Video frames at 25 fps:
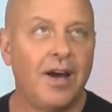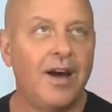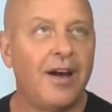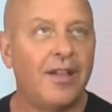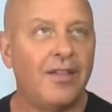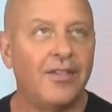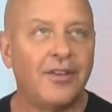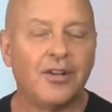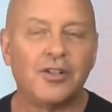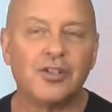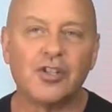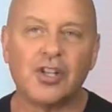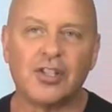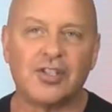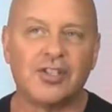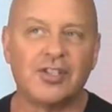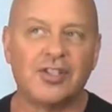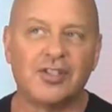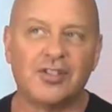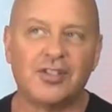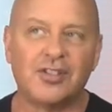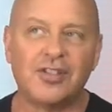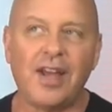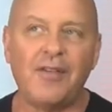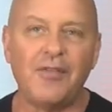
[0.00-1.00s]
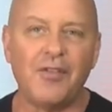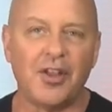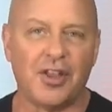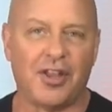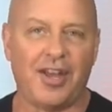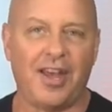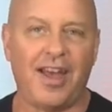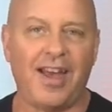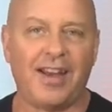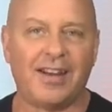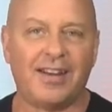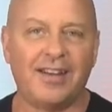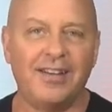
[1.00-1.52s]
There's a 7th
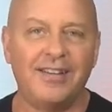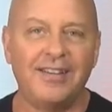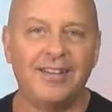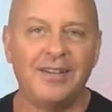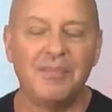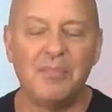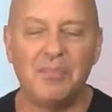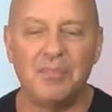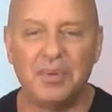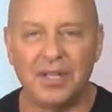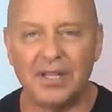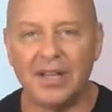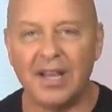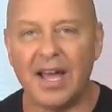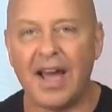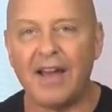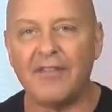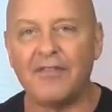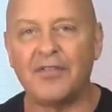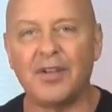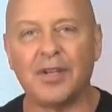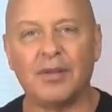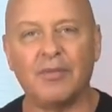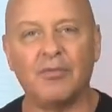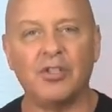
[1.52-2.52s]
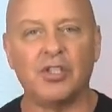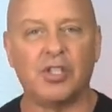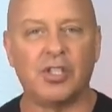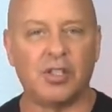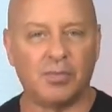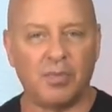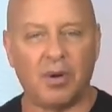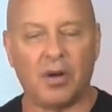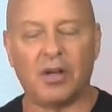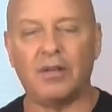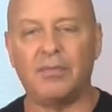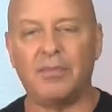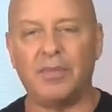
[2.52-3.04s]
hack. Be laughing, which is
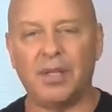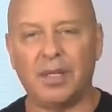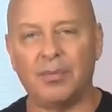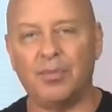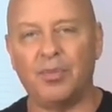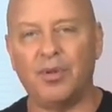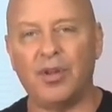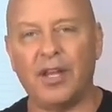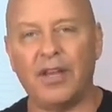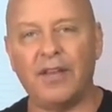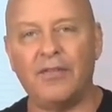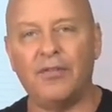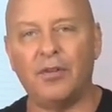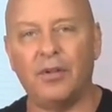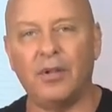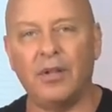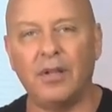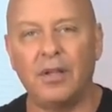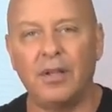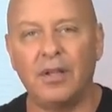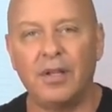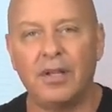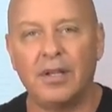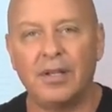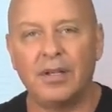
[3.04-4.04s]
part of being playful.